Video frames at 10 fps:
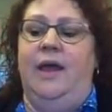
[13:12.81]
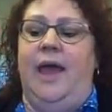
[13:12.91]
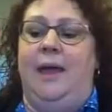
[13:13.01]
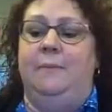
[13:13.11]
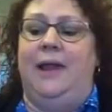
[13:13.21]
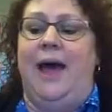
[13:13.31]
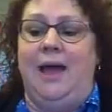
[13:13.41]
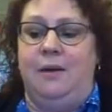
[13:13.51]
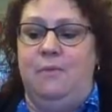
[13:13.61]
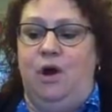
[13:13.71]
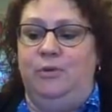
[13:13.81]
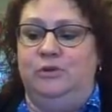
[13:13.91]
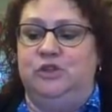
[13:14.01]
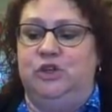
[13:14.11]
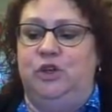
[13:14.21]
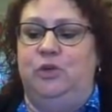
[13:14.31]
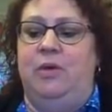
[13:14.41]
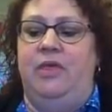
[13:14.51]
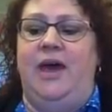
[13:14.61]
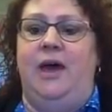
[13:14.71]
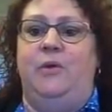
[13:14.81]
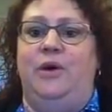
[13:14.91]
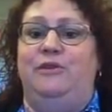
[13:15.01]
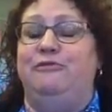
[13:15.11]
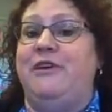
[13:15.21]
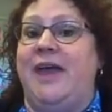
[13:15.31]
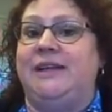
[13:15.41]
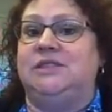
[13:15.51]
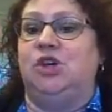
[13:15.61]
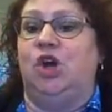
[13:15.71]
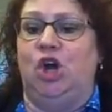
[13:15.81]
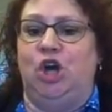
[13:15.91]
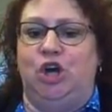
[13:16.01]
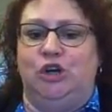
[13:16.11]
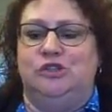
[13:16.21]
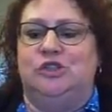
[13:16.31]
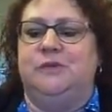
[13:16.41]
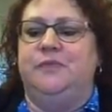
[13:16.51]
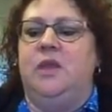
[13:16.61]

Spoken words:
a black marble tomb that would face hers.